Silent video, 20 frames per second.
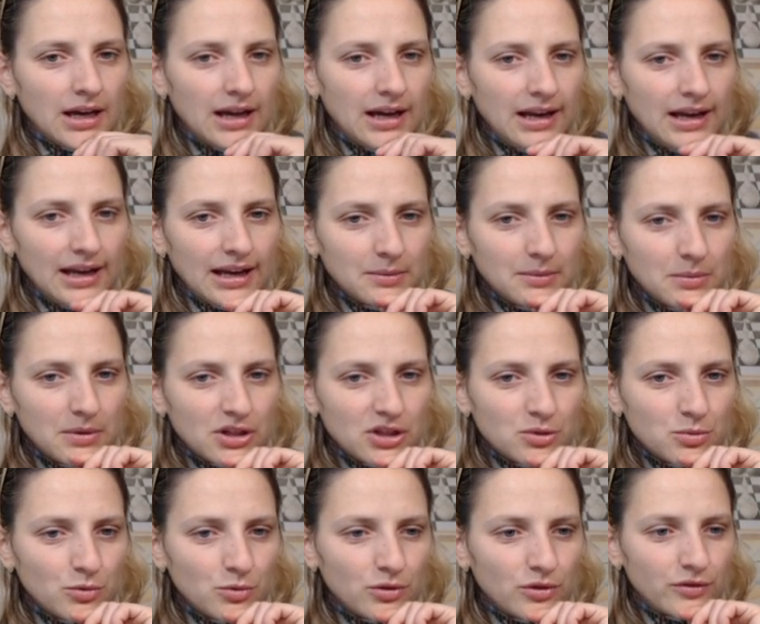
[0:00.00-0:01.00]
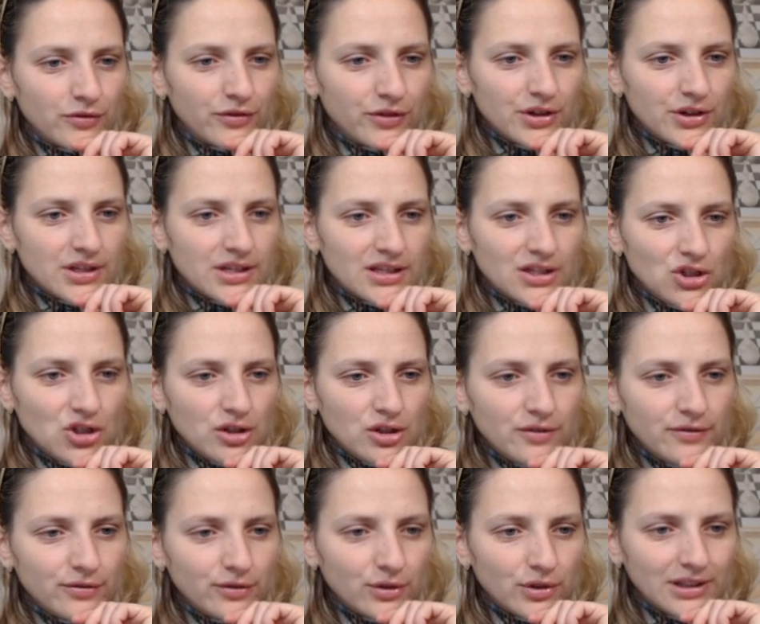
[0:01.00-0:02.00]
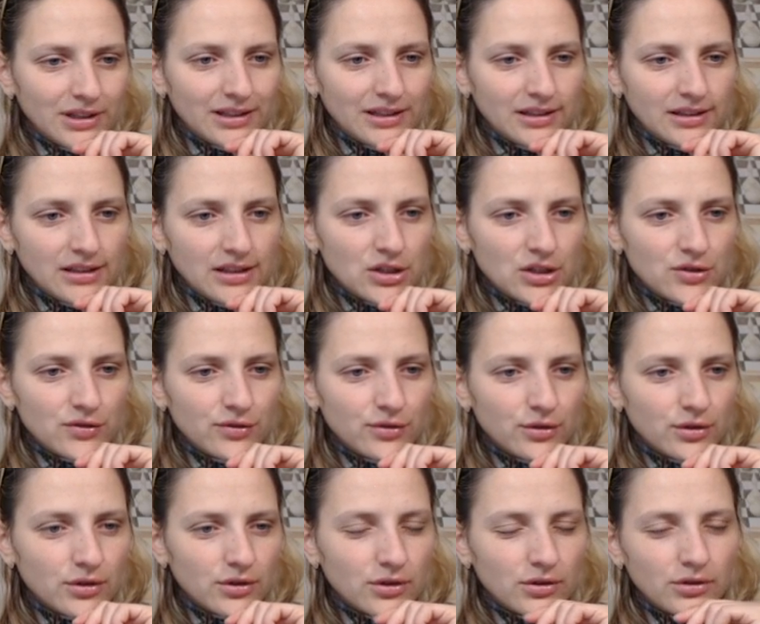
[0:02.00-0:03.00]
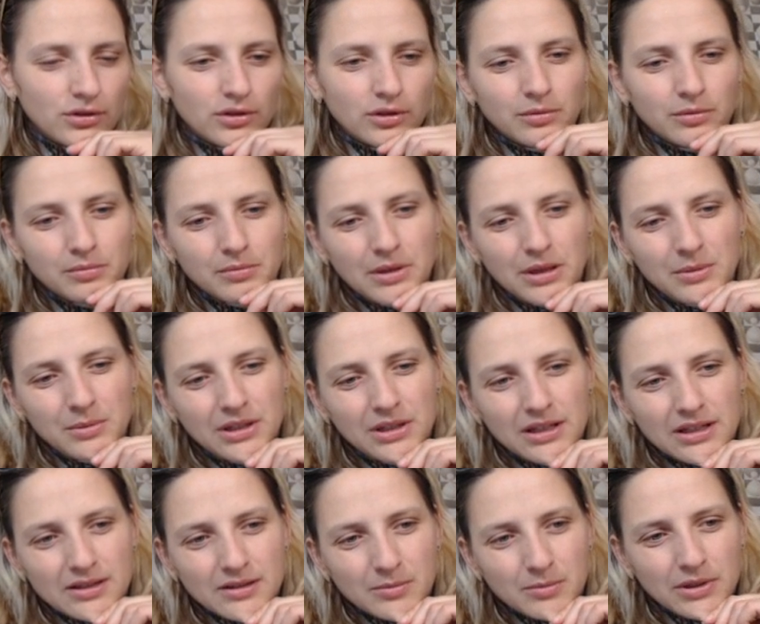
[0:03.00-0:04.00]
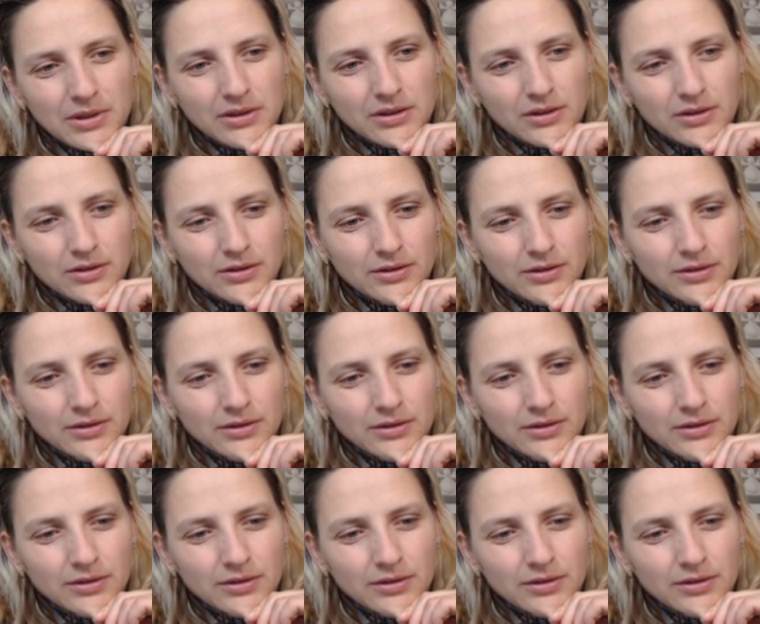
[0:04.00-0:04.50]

I like much more first g4 and then h4, or maybe doesn't matter.